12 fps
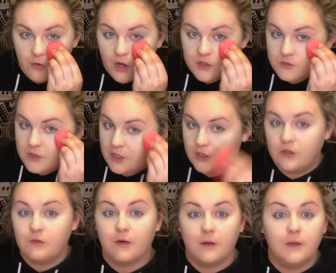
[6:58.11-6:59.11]
brought you here,
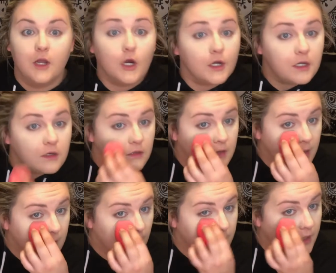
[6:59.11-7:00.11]
you probably already know
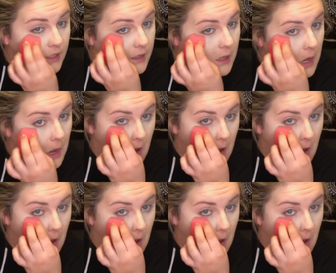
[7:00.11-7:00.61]
that about me.